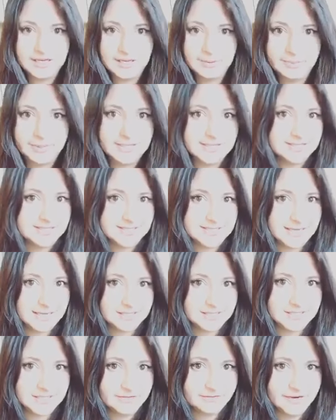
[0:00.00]
being
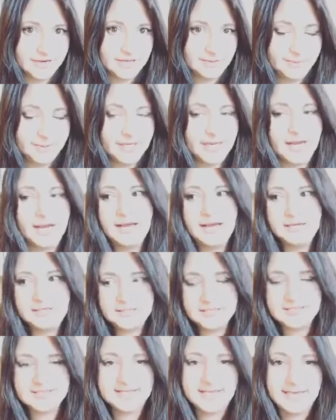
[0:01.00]
Saudi Arabia. I
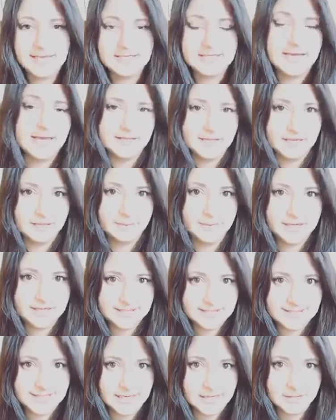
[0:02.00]
understand how that might
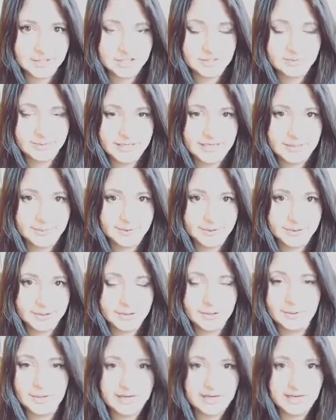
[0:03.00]
sound to people
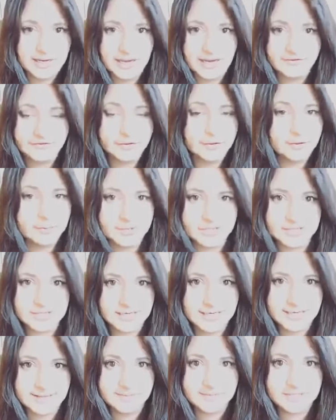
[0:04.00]
who I love who are
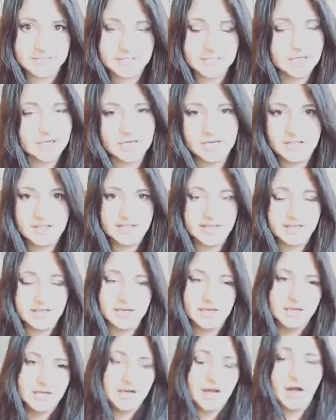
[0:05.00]
Muslims and they're going to
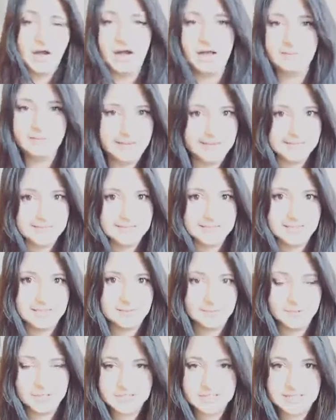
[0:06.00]
think I'm anti
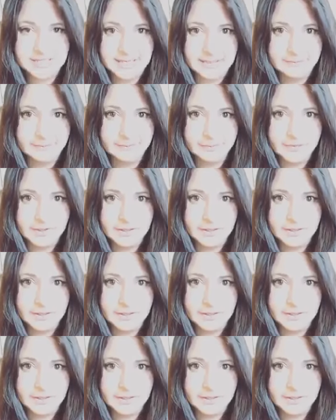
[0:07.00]
Muslim.